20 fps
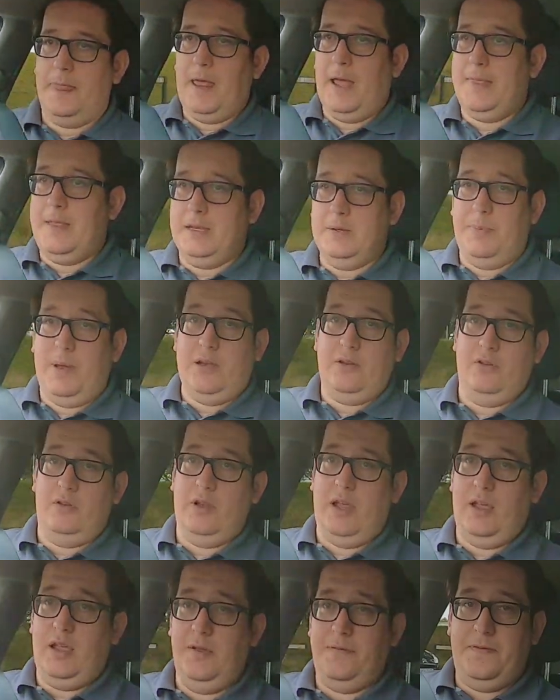And then depending
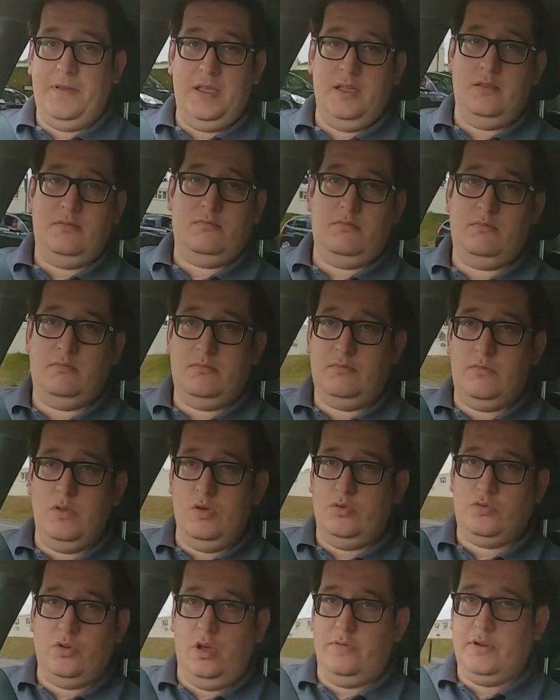on if
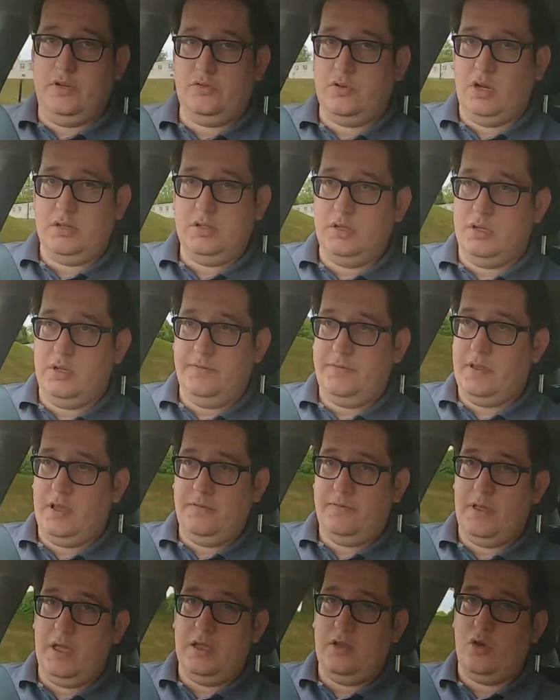your driving instructor,
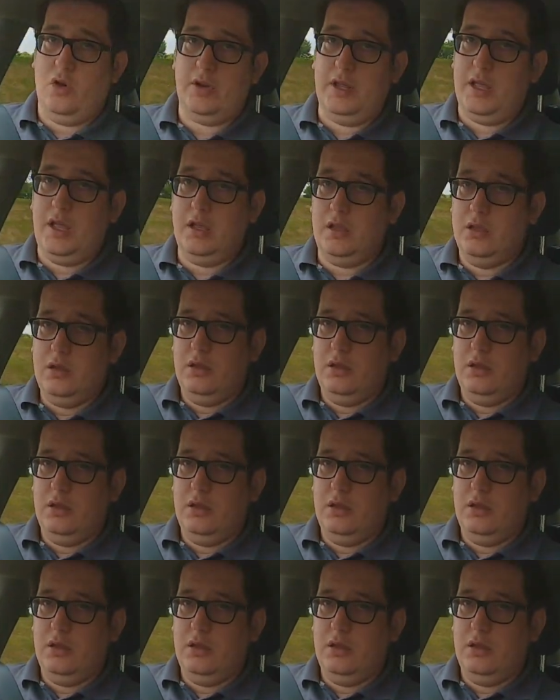if they got it,